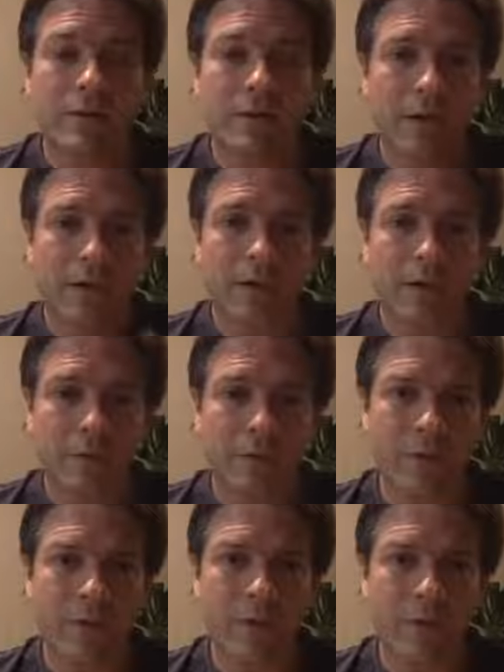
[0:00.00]
That is their
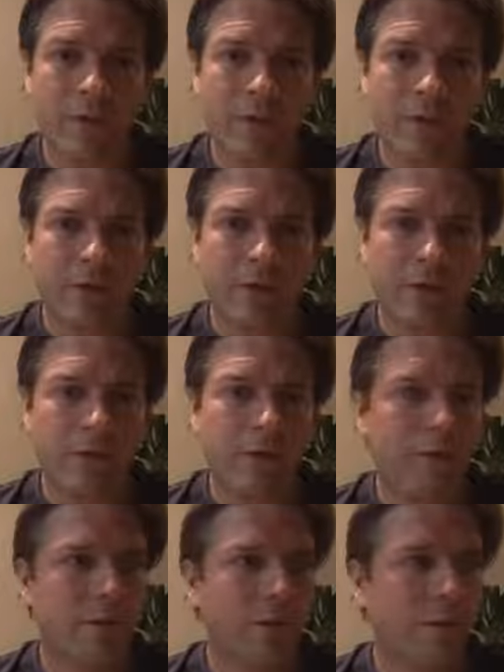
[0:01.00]
purpose, but they're not. They're
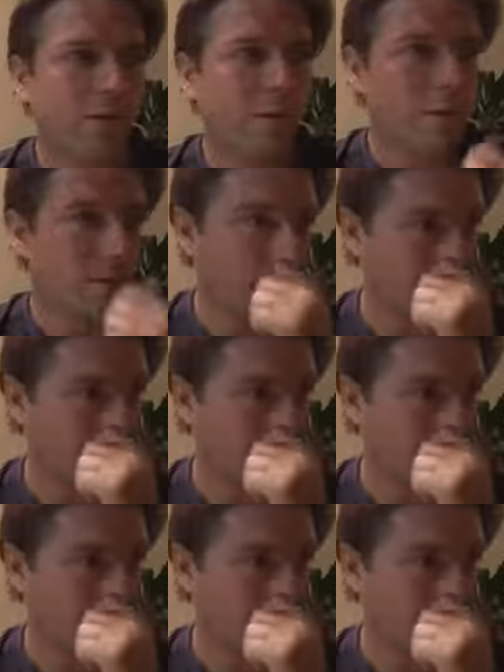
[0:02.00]
not. They haven't.